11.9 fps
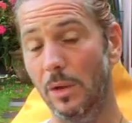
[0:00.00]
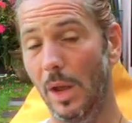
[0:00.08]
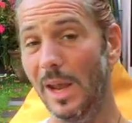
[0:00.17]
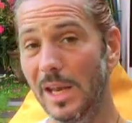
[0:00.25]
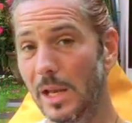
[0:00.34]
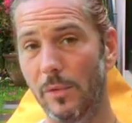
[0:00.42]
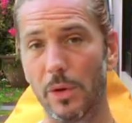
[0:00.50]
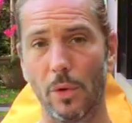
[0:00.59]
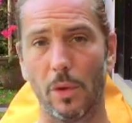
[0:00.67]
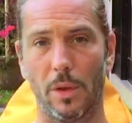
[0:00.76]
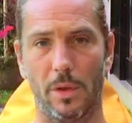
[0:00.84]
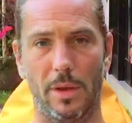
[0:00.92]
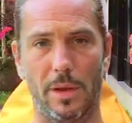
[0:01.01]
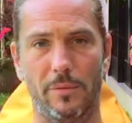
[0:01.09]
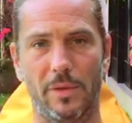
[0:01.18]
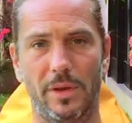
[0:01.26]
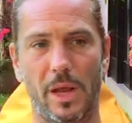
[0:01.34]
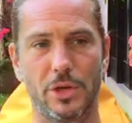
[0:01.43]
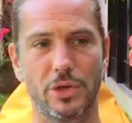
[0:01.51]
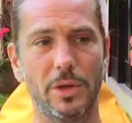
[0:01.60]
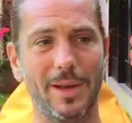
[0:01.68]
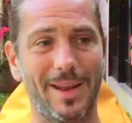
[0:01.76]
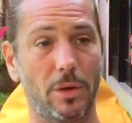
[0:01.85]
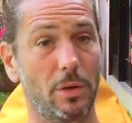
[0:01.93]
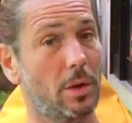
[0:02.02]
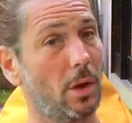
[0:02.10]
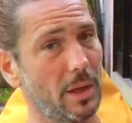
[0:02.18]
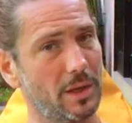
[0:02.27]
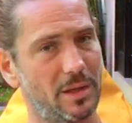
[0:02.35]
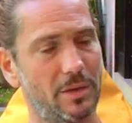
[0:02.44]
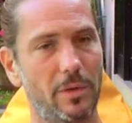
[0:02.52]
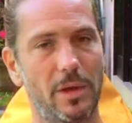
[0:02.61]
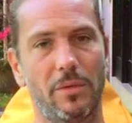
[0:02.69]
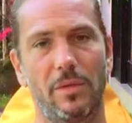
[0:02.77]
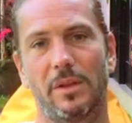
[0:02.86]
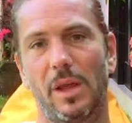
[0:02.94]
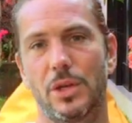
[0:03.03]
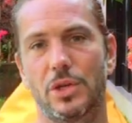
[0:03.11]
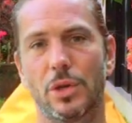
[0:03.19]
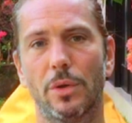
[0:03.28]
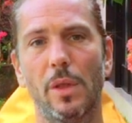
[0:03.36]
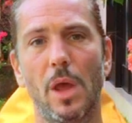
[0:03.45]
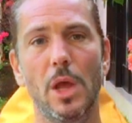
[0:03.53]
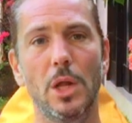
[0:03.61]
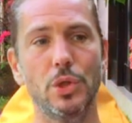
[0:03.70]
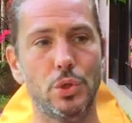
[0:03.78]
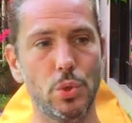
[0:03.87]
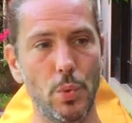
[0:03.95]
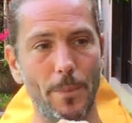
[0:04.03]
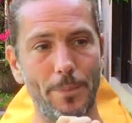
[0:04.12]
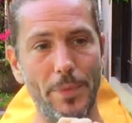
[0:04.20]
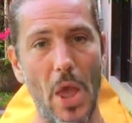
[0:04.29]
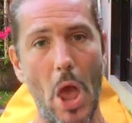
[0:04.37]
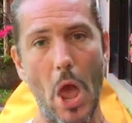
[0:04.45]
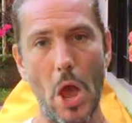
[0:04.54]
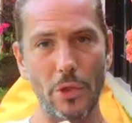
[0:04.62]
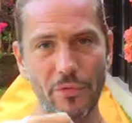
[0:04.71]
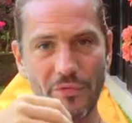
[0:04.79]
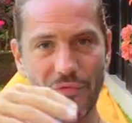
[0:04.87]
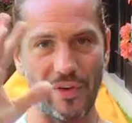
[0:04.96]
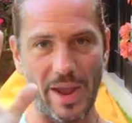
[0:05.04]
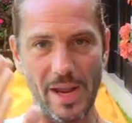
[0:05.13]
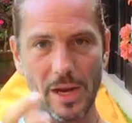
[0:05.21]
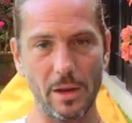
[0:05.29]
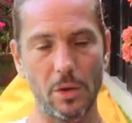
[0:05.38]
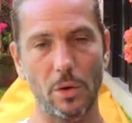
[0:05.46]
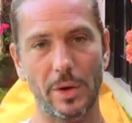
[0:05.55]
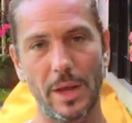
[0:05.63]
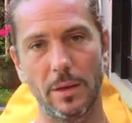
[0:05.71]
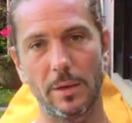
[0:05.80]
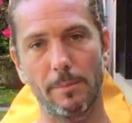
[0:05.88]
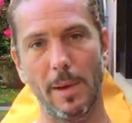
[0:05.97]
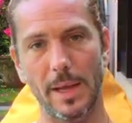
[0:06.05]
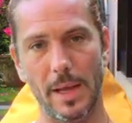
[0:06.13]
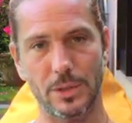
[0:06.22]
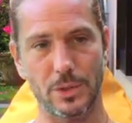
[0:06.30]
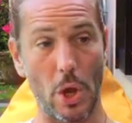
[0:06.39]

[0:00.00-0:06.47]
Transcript: individual invitation and a collective invitation to unveil, okay, the mayas.